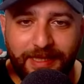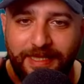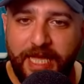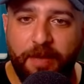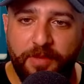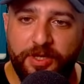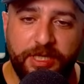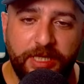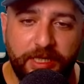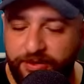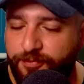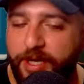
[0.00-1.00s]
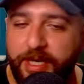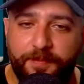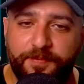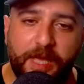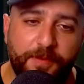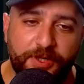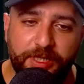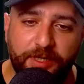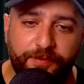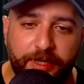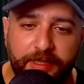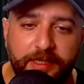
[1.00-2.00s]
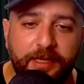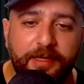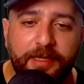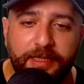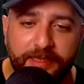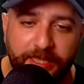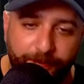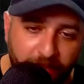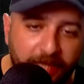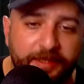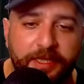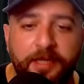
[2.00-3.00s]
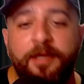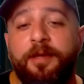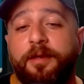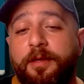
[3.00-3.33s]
damaging, straight up damage increase. It's amazing.